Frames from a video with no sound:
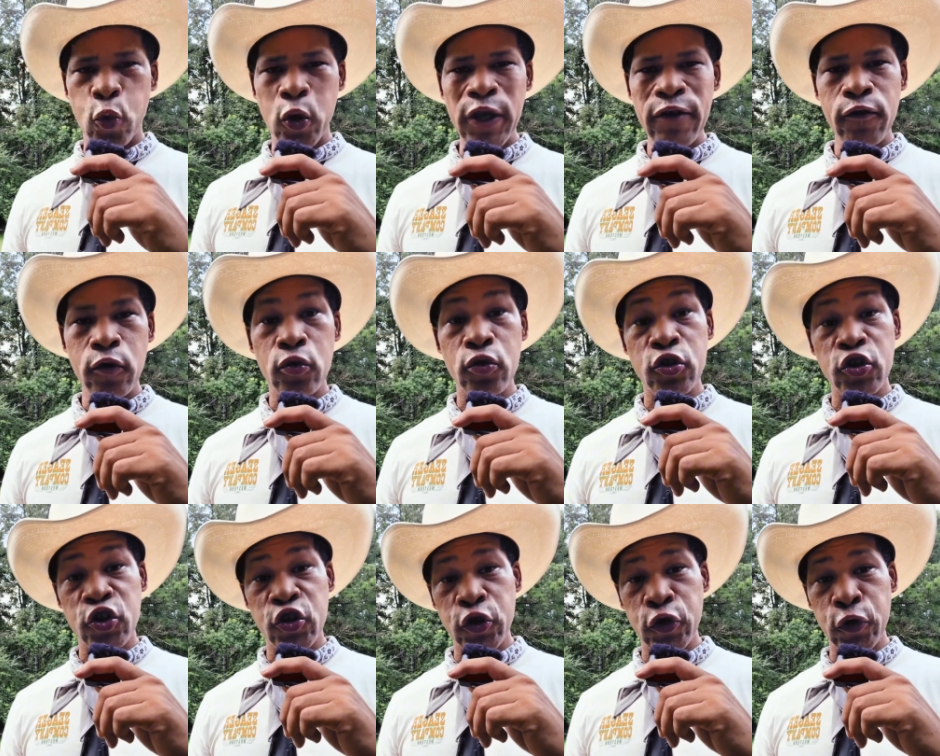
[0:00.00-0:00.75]
weevils
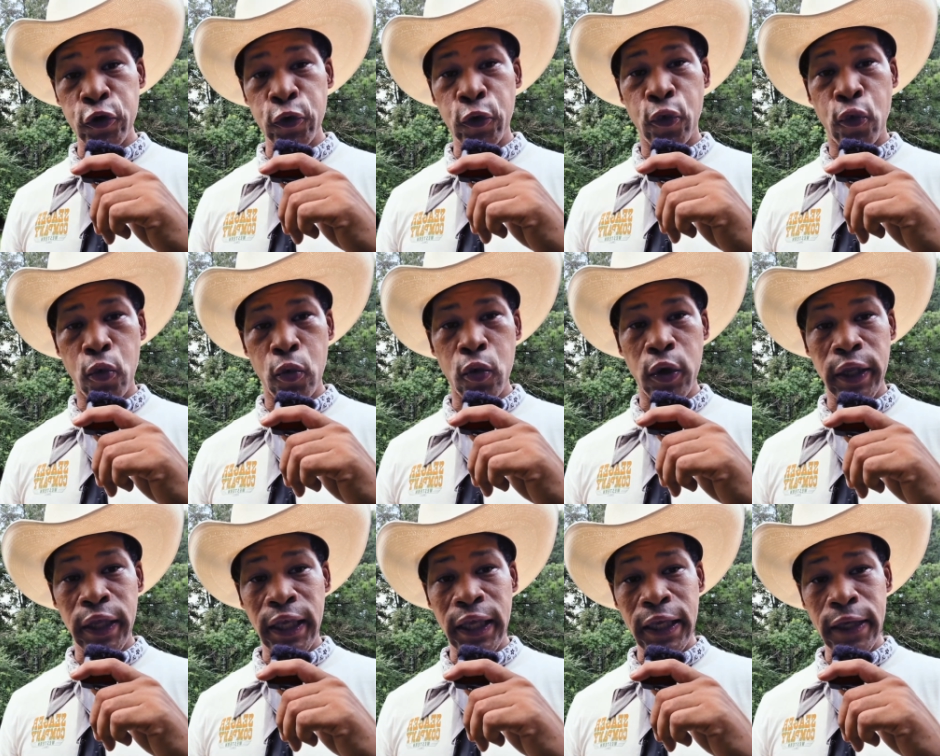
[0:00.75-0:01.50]
chew through
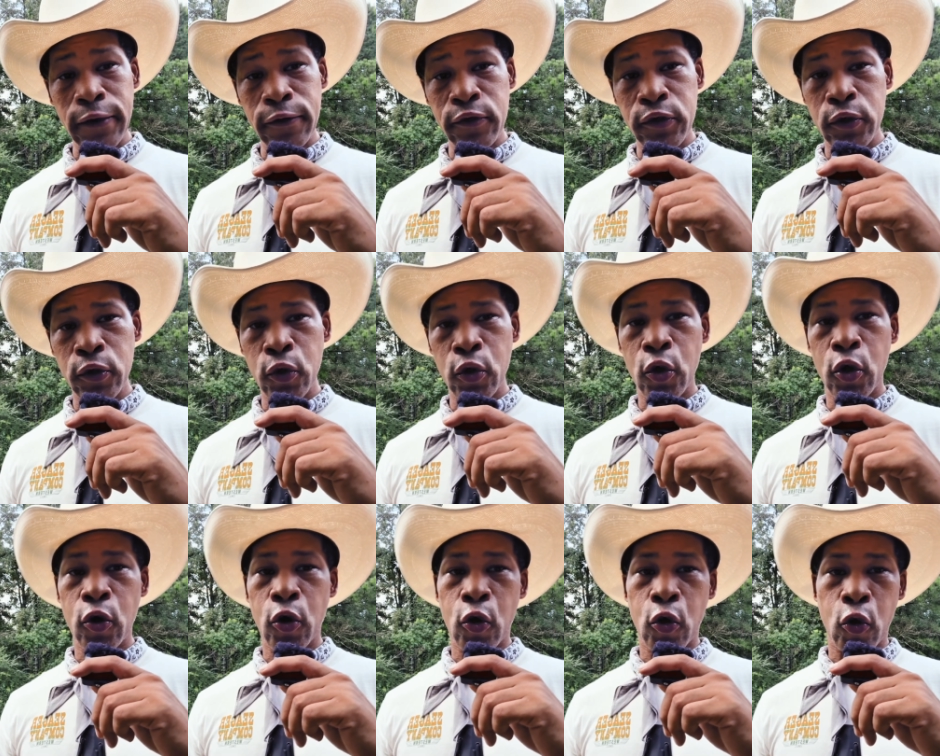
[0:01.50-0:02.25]
leaves,
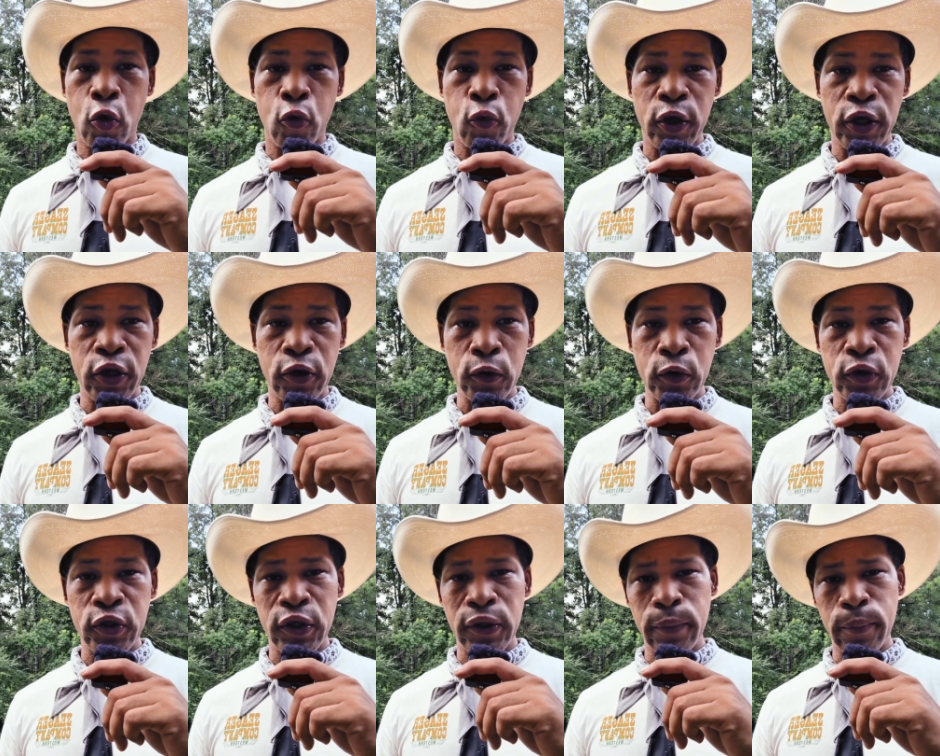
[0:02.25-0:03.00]

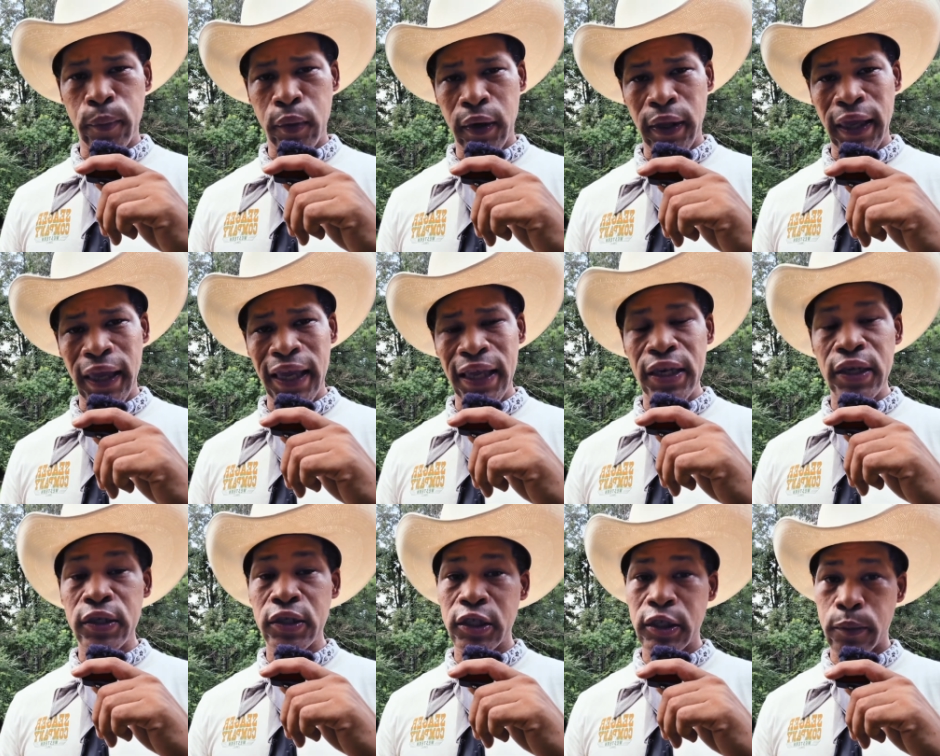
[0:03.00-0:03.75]
reducing plant
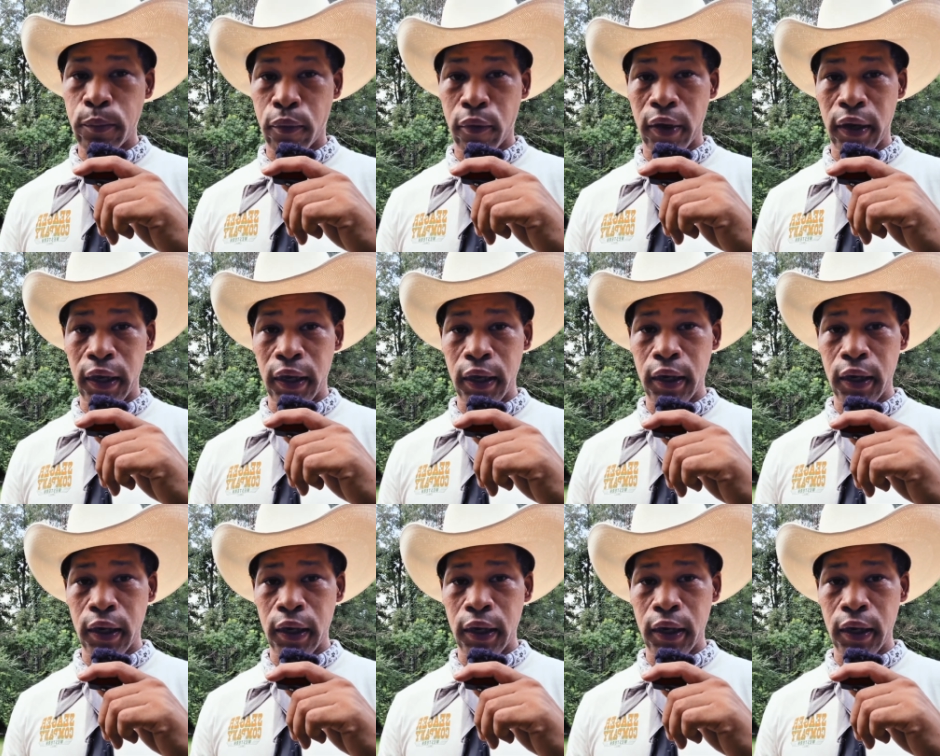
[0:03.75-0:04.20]
spread.